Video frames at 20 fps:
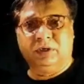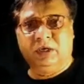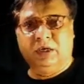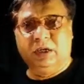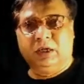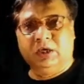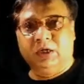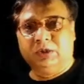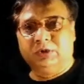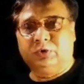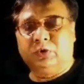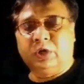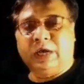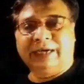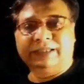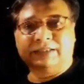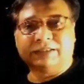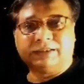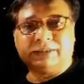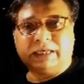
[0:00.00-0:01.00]
So at
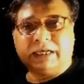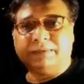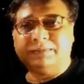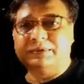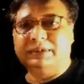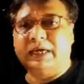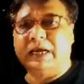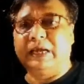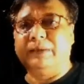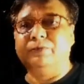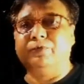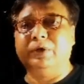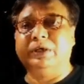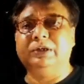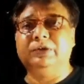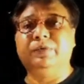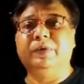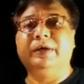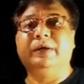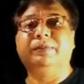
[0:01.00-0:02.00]
the same time, when you
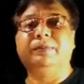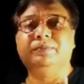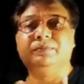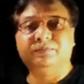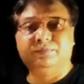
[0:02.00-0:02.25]
were